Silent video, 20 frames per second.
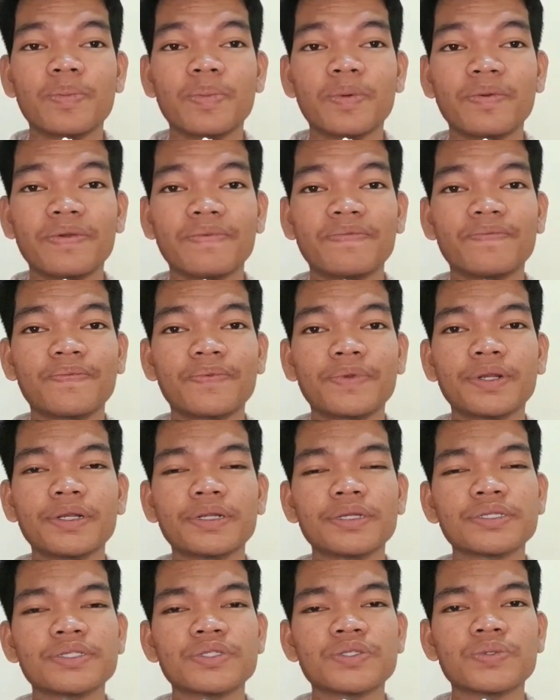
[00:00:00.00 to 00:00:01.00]

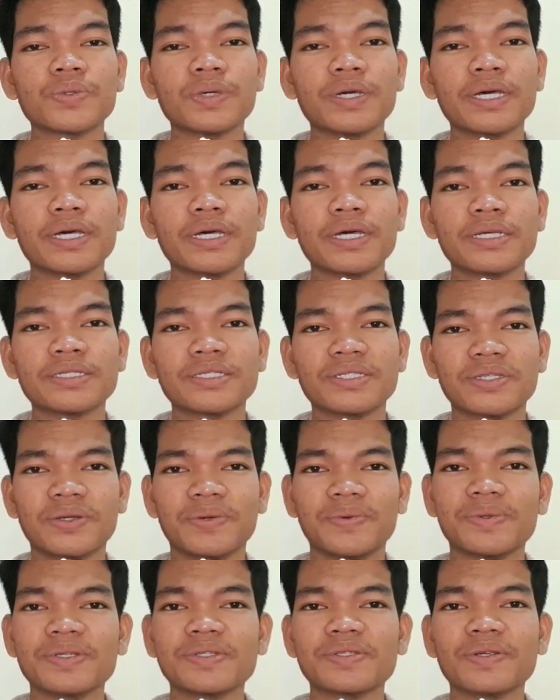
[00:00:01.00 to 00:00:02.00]
refers to a
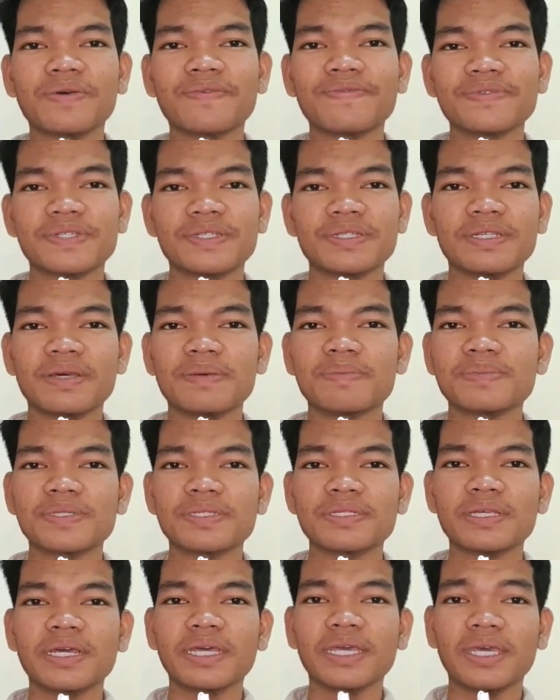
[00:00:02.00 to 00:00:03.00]
series of
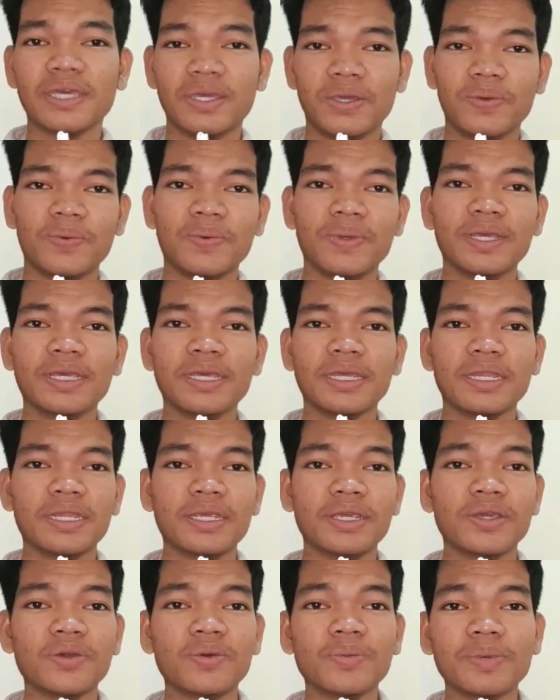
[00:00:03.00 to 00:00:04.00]
steps occurring in
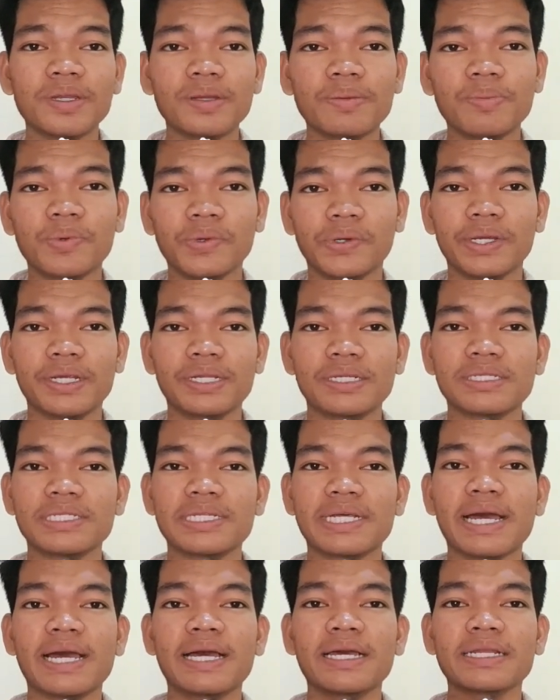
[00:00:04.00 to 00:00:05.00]
human brain
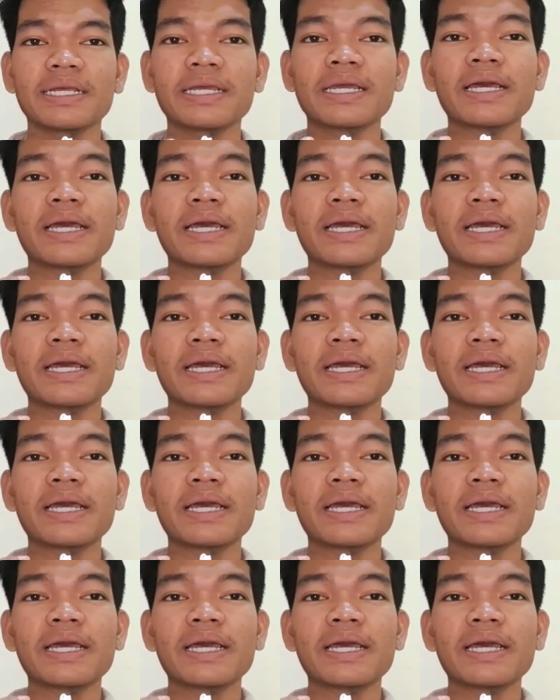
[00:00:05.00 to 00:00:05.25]
that